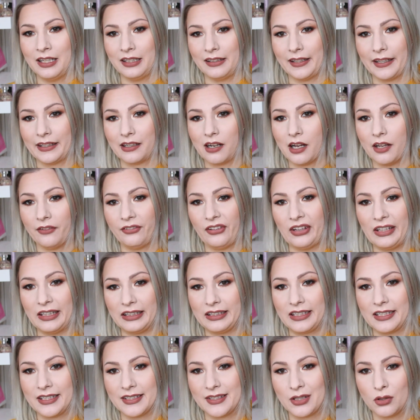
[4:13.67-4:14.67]
Like I
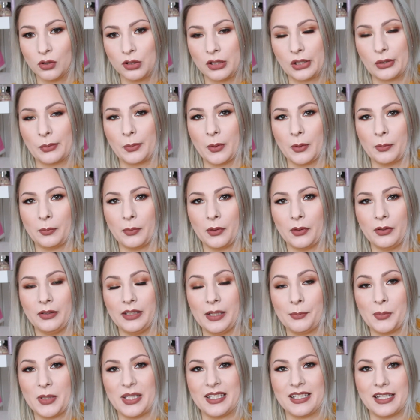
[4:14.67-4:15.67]
feel these ColourPop
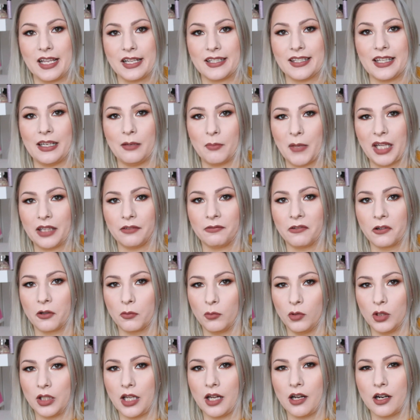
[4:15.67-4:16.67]
lipsticks in matte
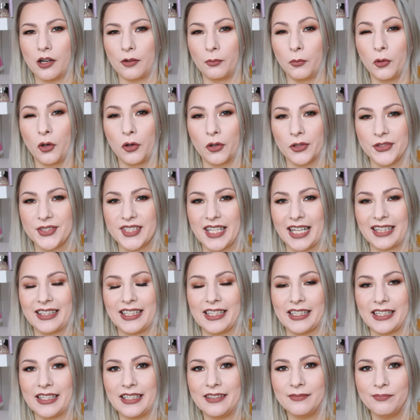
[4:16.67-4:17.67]
formula are more
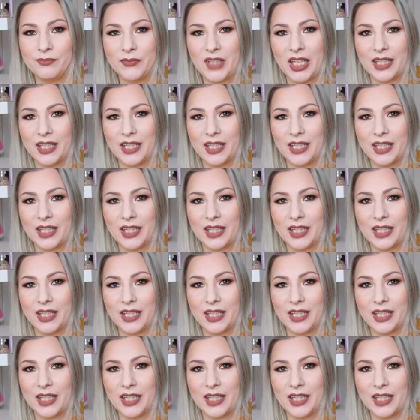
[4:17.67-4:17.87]
satiny